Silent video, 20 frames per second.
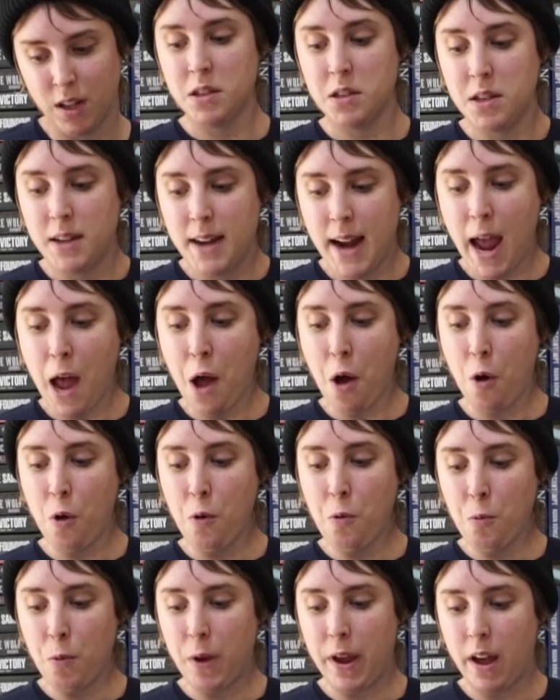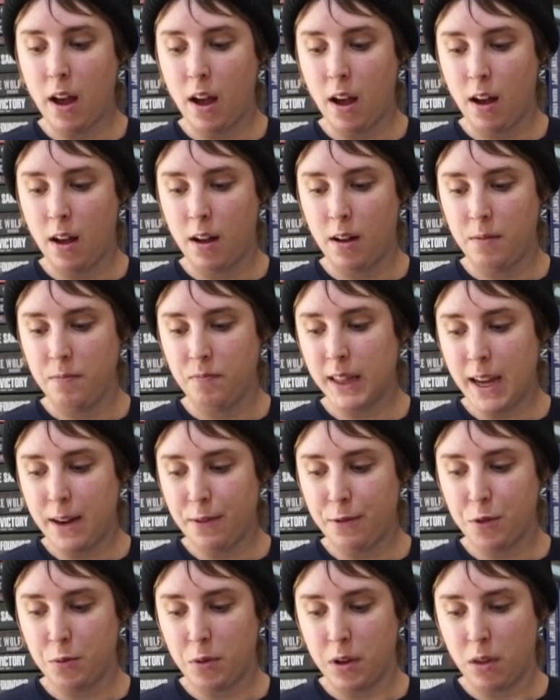So now we are
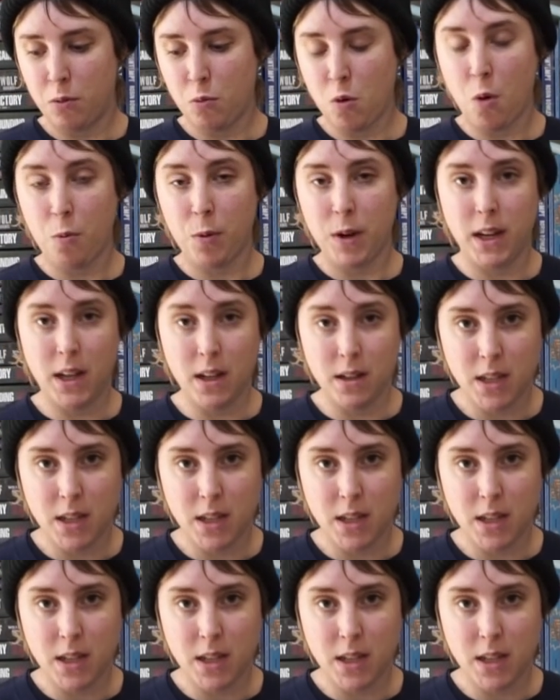left with what we